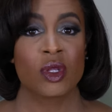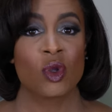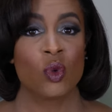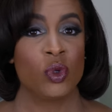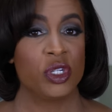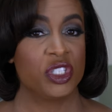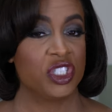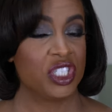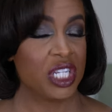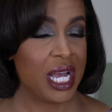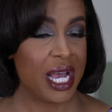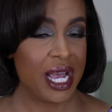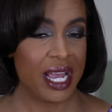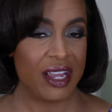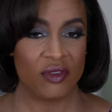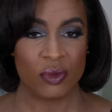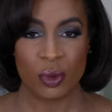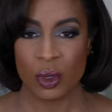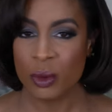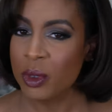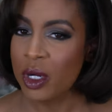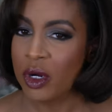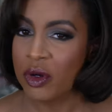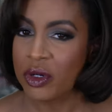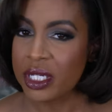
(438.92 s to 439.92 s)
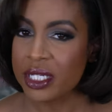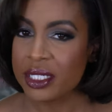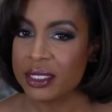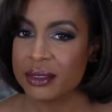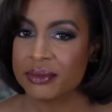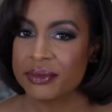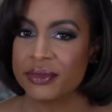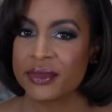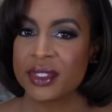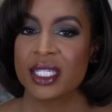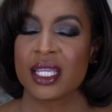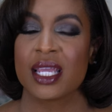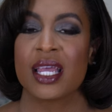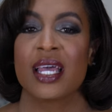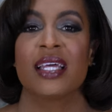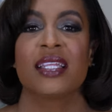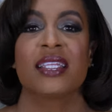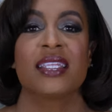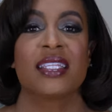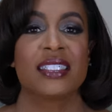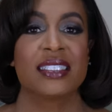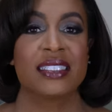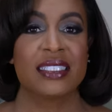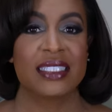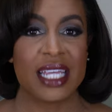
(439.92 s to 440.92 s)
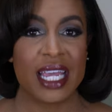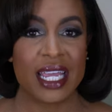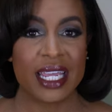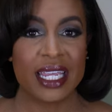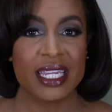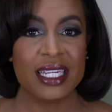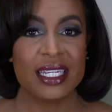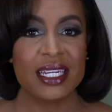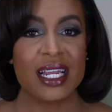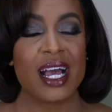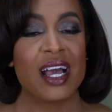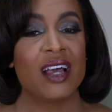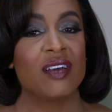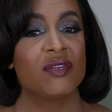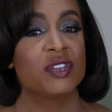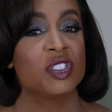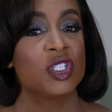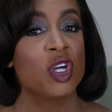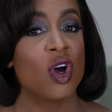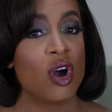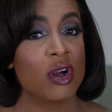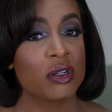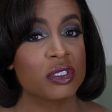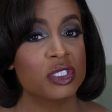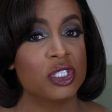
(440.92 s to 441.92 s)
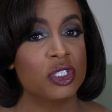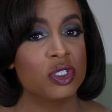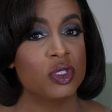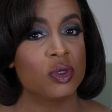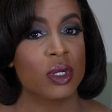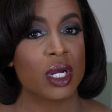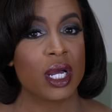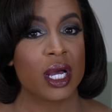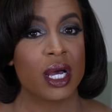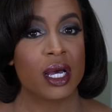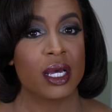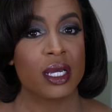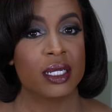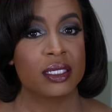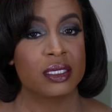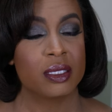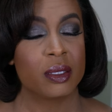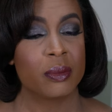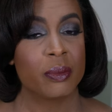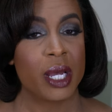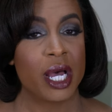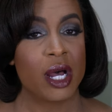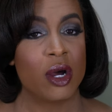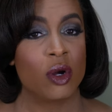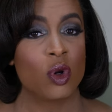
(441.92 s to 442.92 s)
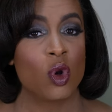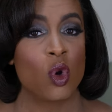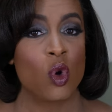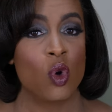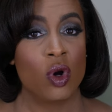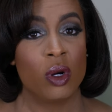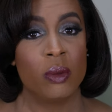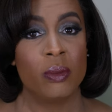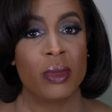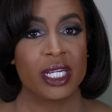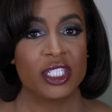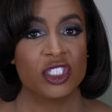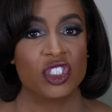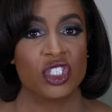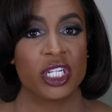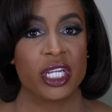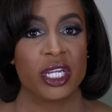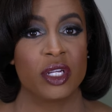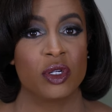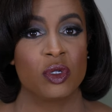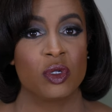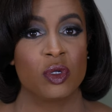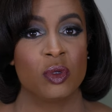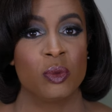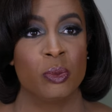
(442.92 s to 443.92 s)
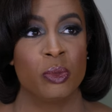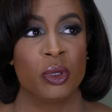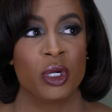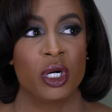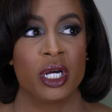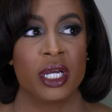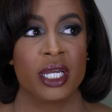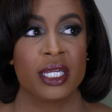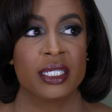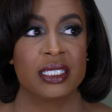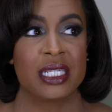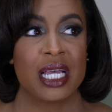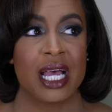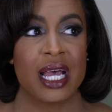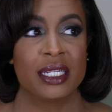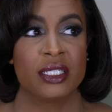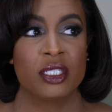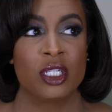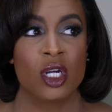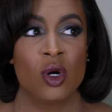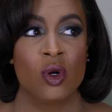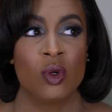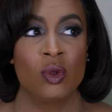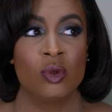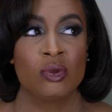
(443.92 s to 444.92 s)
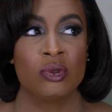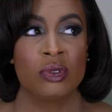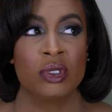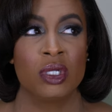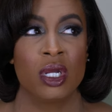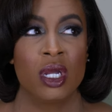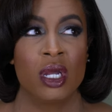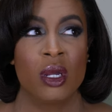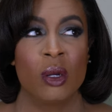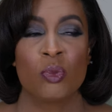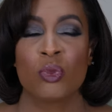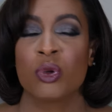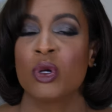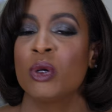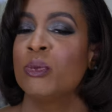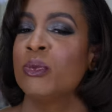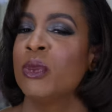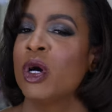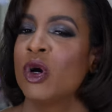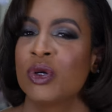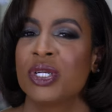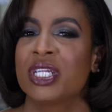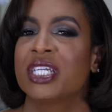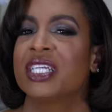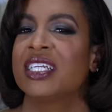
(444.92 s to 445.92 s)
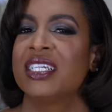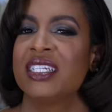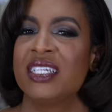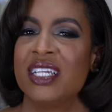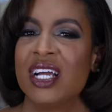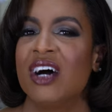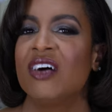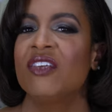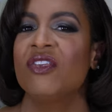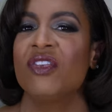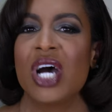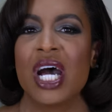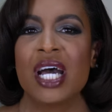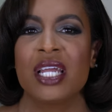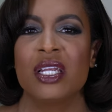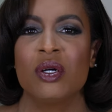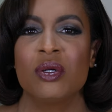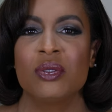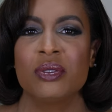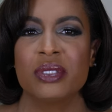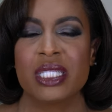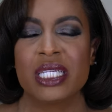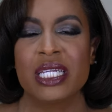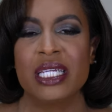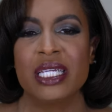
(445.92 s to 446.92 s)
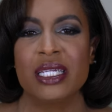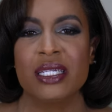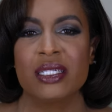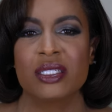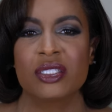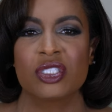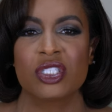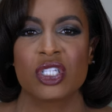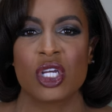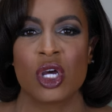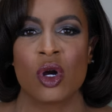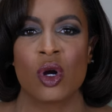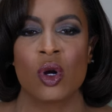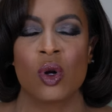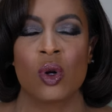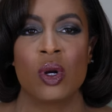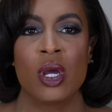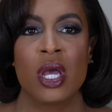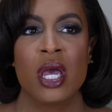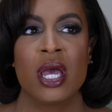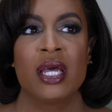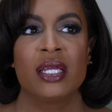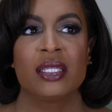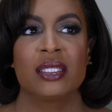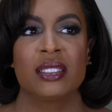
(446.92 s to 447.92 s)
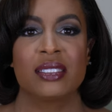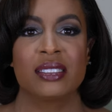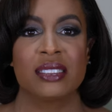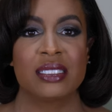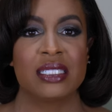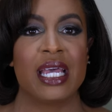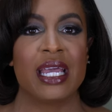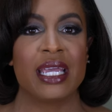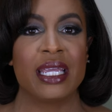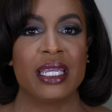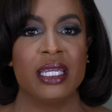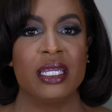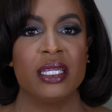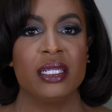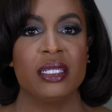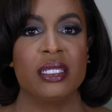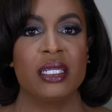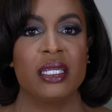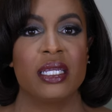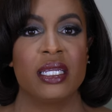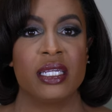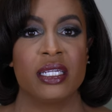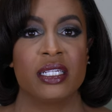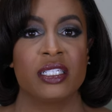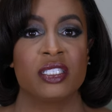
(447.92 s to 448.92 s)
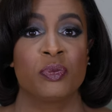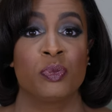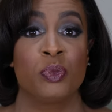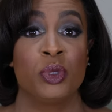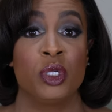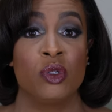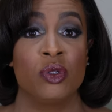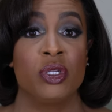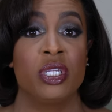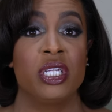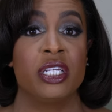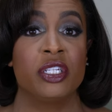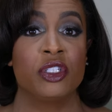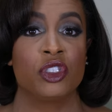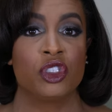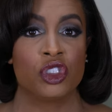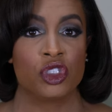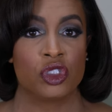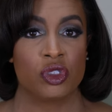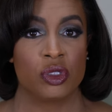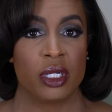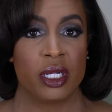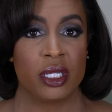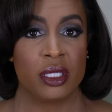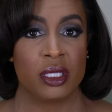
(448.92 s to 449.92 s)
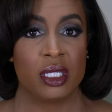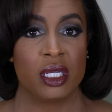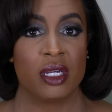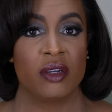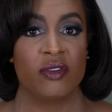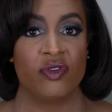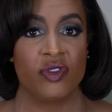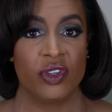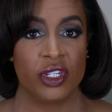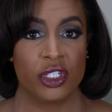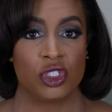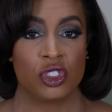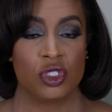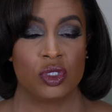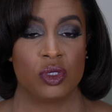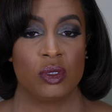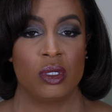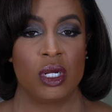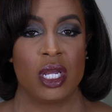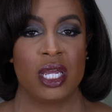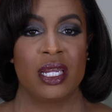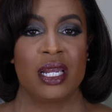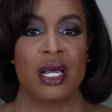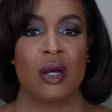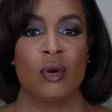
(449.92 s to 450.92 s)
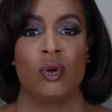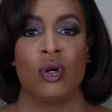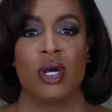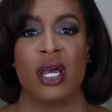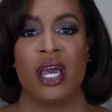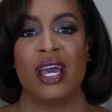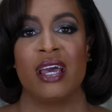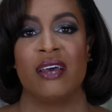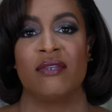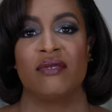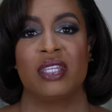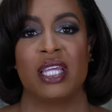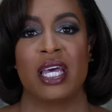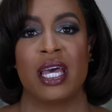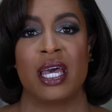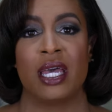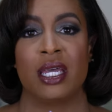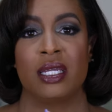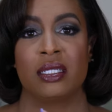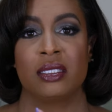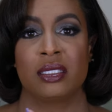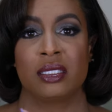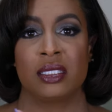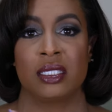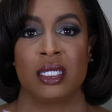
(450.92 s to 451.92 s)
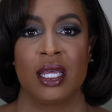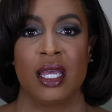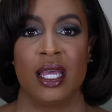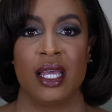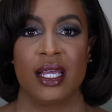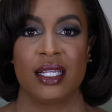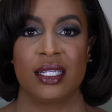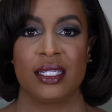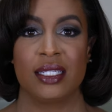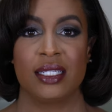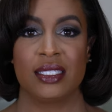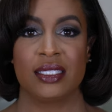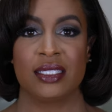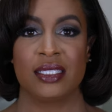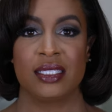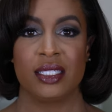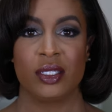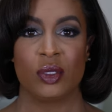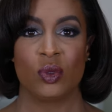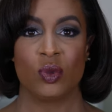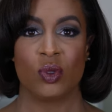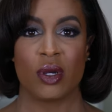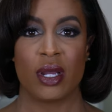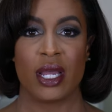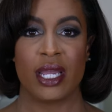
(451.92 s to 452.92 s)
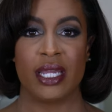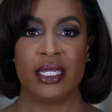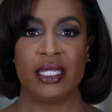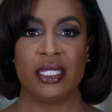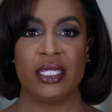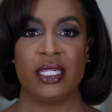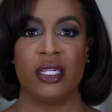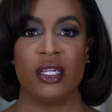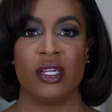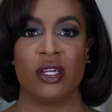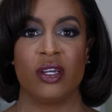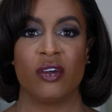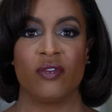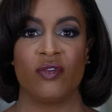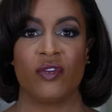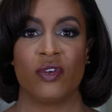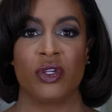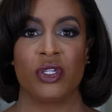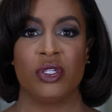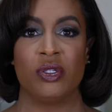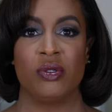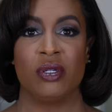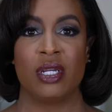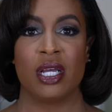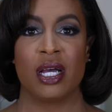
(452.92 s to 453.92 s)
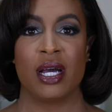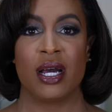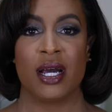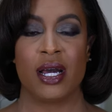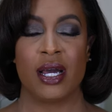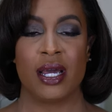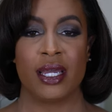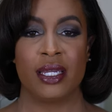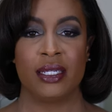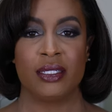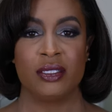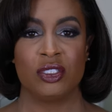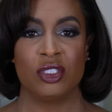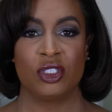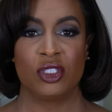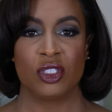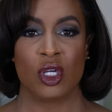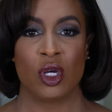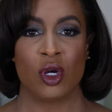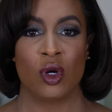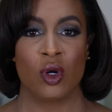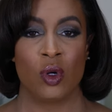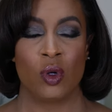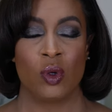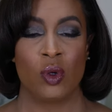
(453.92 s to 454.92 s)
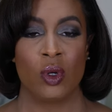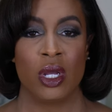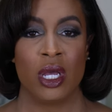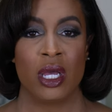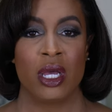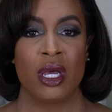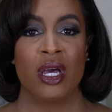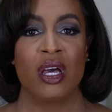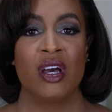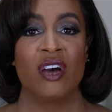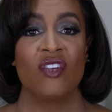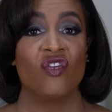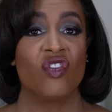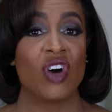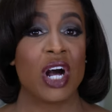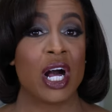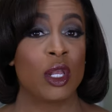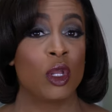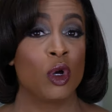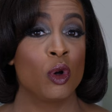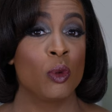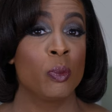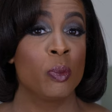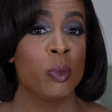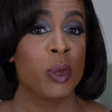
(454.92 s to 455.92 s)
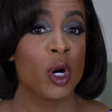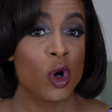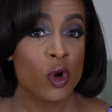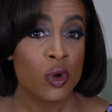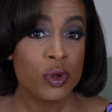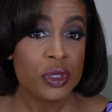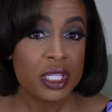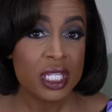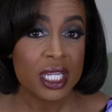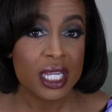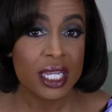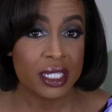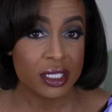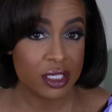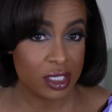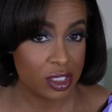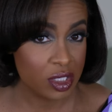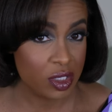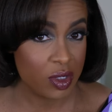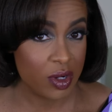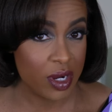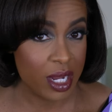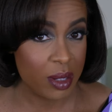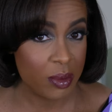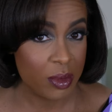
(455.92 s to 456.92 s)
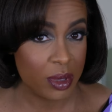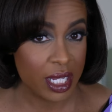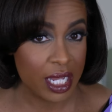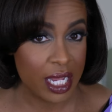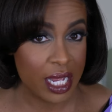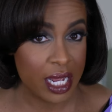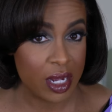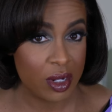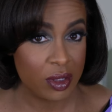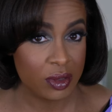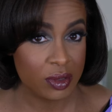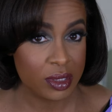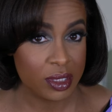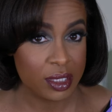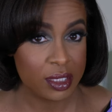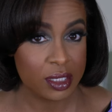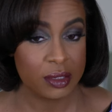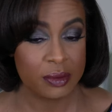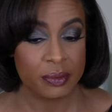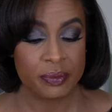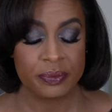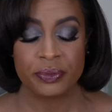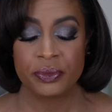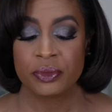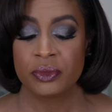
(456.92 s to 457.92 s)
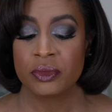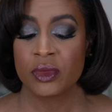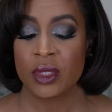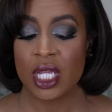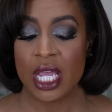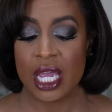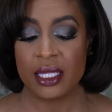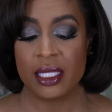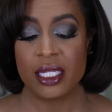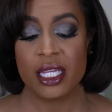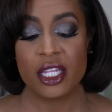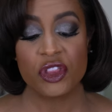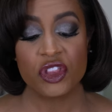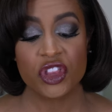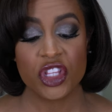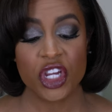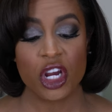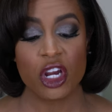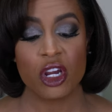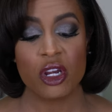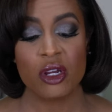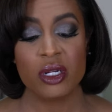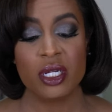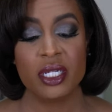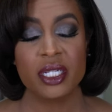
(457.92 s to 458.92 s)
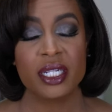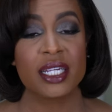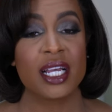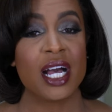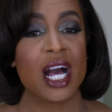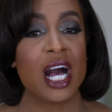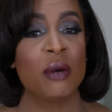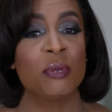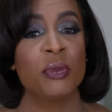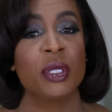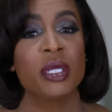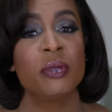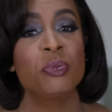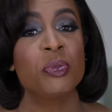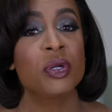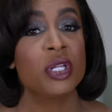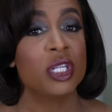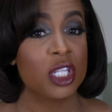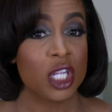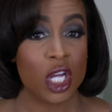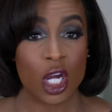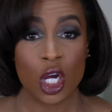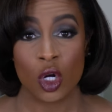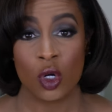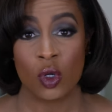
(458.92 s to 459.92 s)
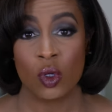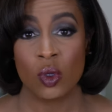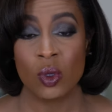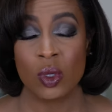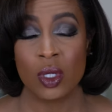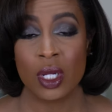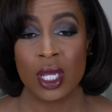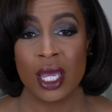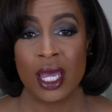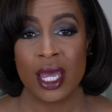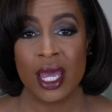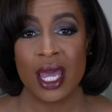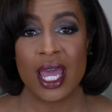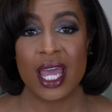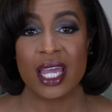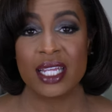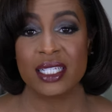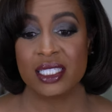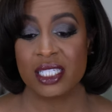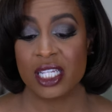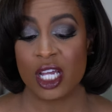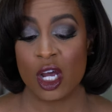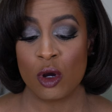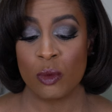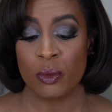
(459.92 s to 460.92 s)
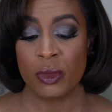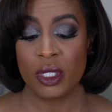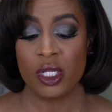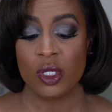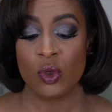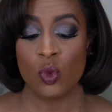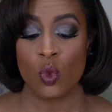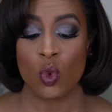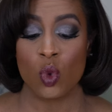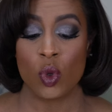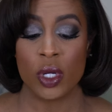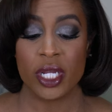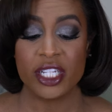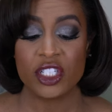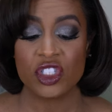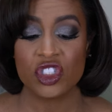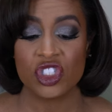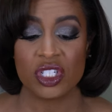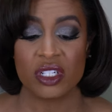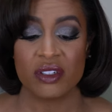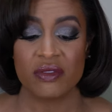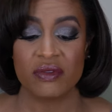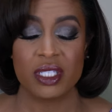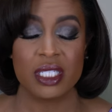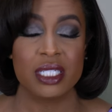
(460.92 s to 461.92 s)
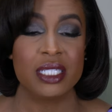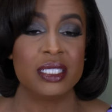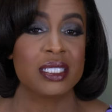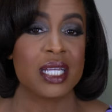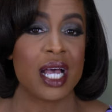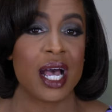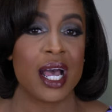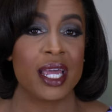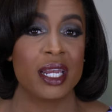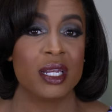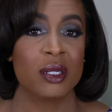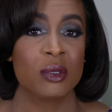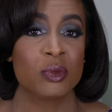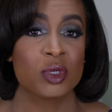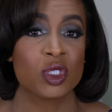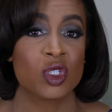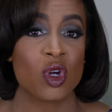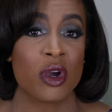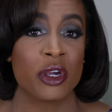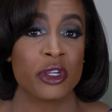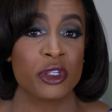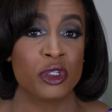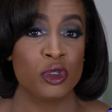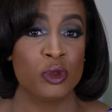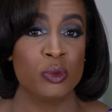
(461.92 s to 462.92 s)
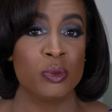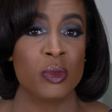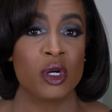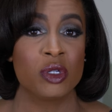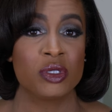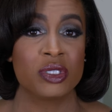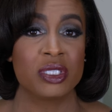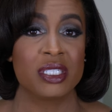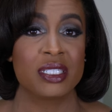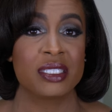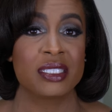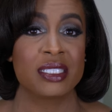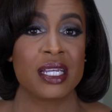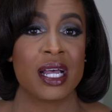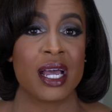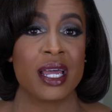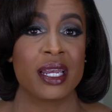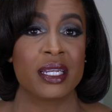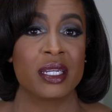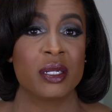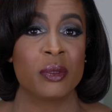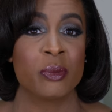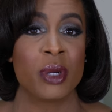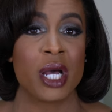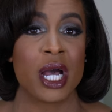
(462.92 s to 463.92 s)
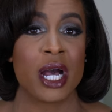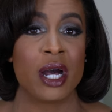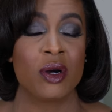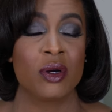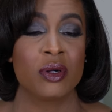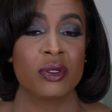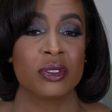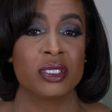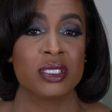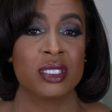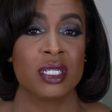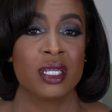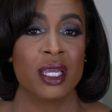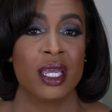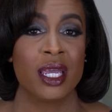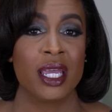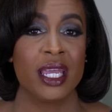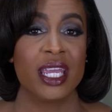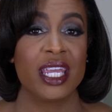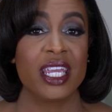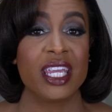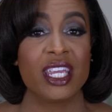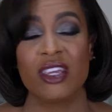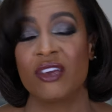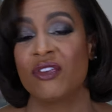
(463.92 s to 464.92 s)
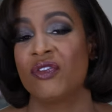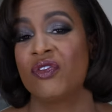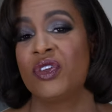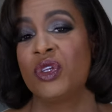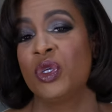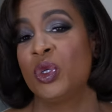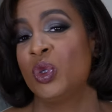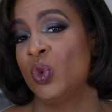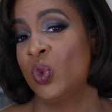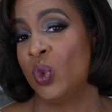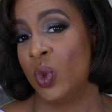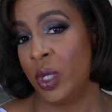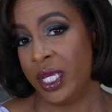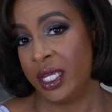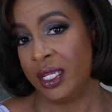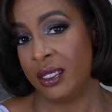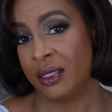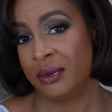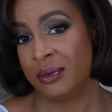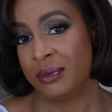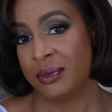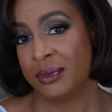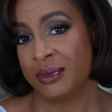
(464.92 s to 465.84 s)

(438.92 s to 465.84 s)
which I have promoted. The second I have talked to you guys about on my channel, but I don't promote it enough, I don't think. So the second is Beauty in Strength Official, and I will have that listed right here for you guys. So follow both Instagram accounts. And then third, comment below and tell me which of these items are you most excited about if you win.